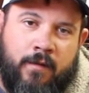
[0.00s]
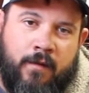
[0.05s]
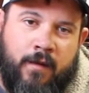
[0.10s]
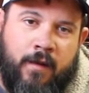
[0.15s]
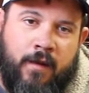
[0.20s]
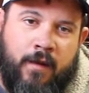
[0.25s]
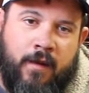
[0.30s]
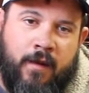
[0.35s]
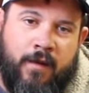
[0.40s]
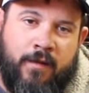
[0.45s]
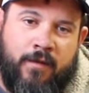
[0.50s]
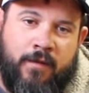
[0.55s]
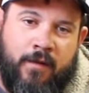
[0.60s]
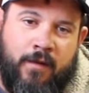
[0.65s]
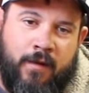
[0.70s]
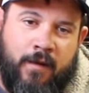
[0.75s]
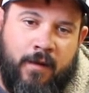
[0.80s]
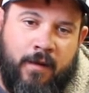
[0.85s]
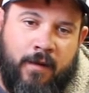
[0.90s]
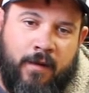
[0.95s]
ESC
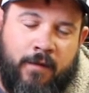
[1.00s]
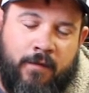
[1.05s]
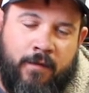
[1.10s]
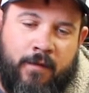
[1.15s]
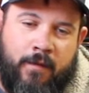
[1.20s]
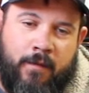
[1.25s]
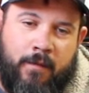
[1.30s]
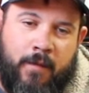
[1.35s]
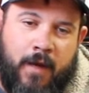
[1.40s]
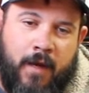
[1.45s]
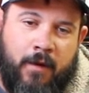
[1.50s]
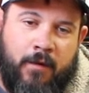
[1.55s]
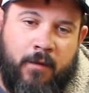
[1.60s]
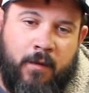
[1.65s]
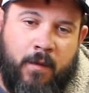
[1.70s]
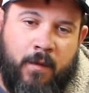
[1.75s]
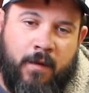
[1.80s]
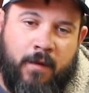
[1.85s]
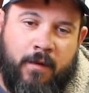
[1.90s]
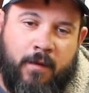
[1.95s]
in it for about
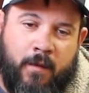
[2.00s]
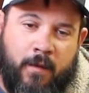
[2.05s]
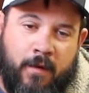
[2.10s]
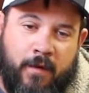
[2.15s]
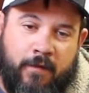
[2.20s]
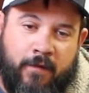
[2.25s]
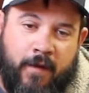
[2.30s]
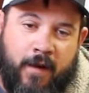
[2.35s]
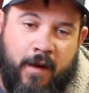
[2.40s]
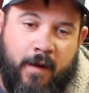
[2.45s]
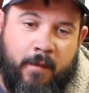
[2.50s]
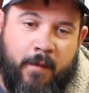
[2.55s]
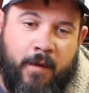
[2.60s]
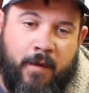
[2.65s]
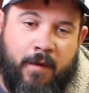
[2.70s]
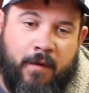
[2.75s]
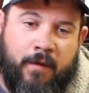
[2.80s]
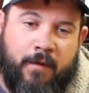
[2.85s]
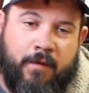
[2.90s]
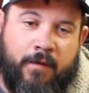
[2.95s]
20-25
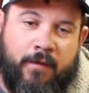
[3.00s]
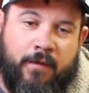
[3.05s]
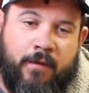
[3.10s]
bucks.